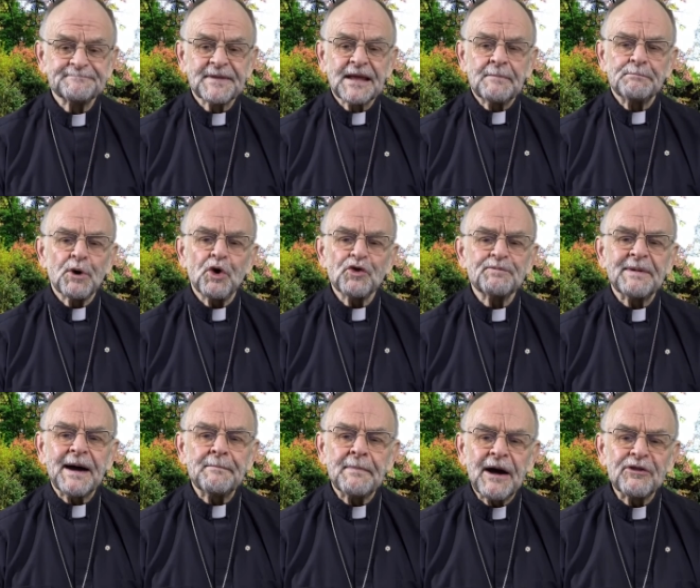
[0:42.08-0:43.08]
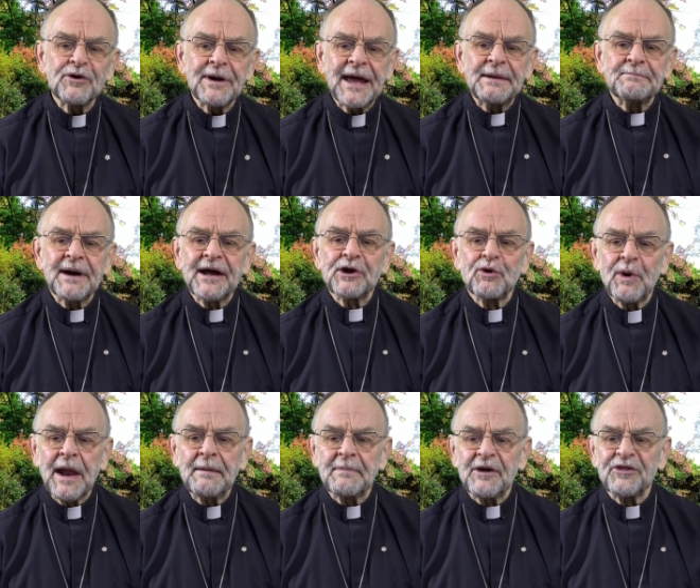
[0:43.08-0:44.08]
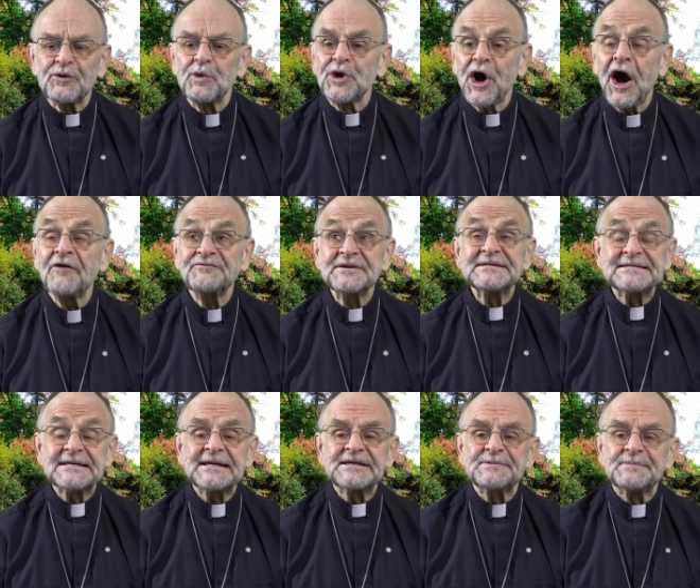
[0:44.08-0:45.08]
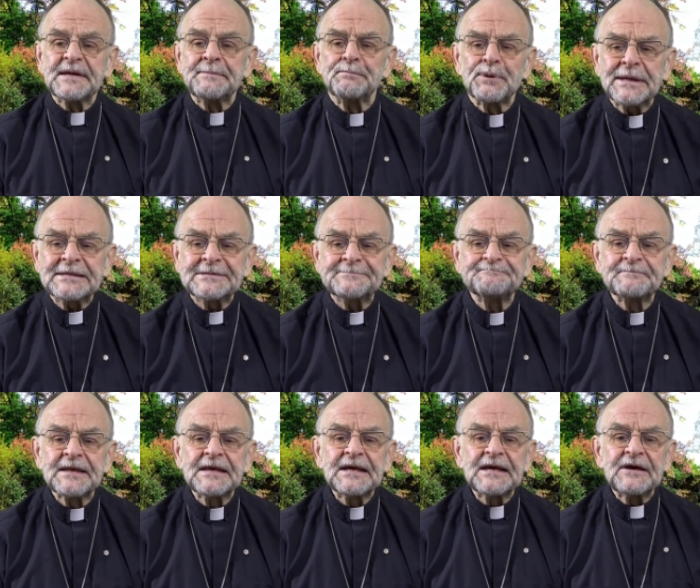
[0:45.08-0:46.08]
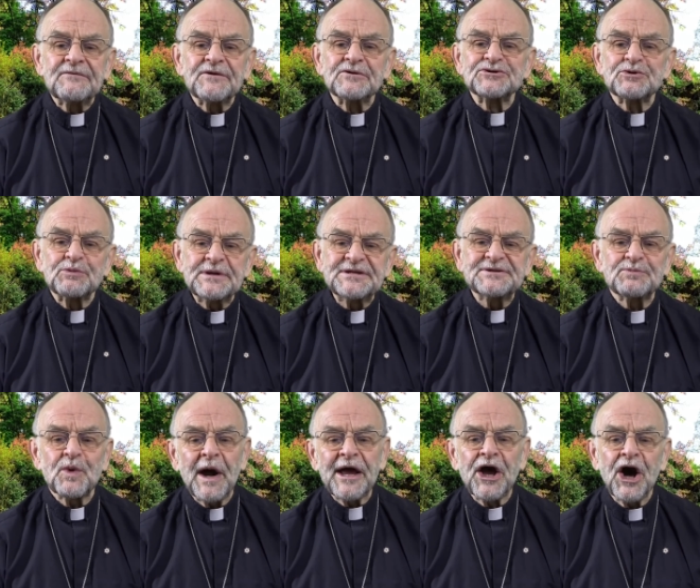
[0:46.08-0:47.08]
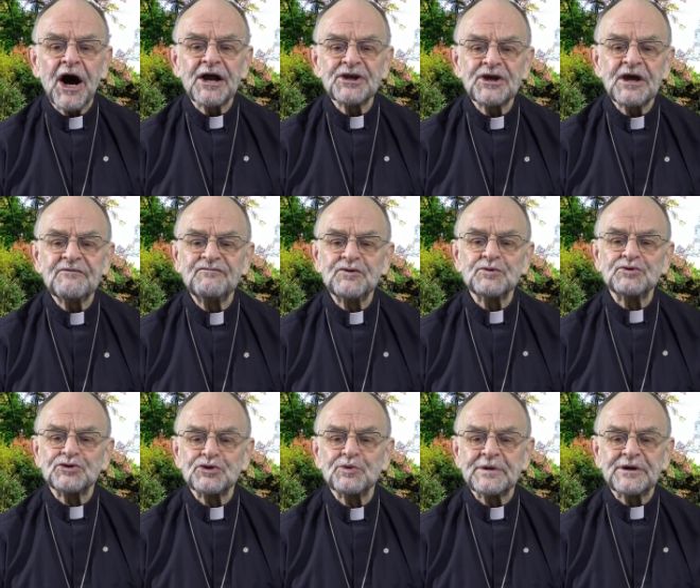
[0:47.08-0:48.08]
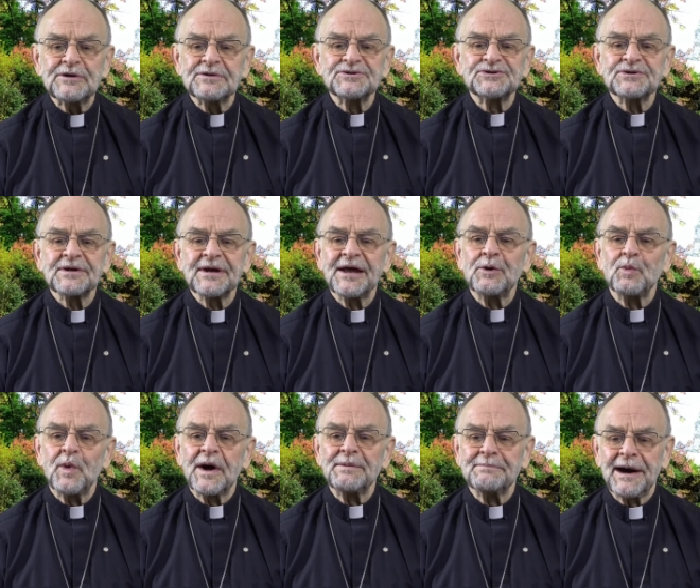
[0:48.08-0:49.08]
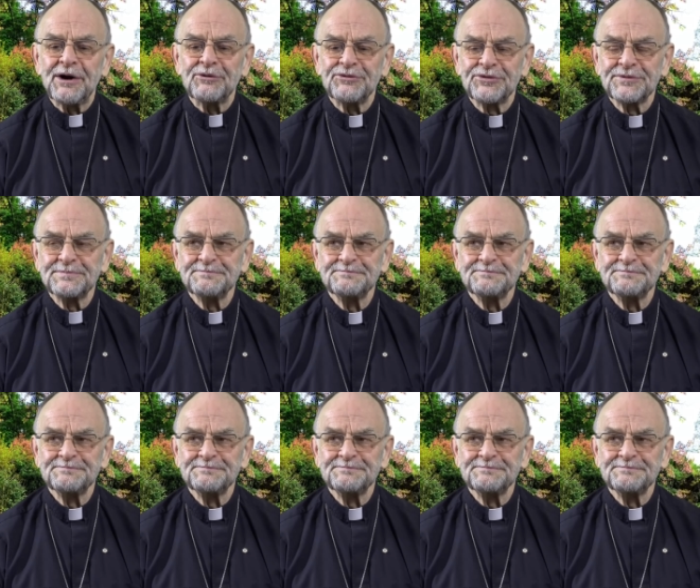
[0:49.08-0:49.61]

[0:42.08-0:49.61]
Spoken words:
both my mother and my grandmother would often say to me, "Brent, there's a reason why God gave you 2 ears and 1 mouth.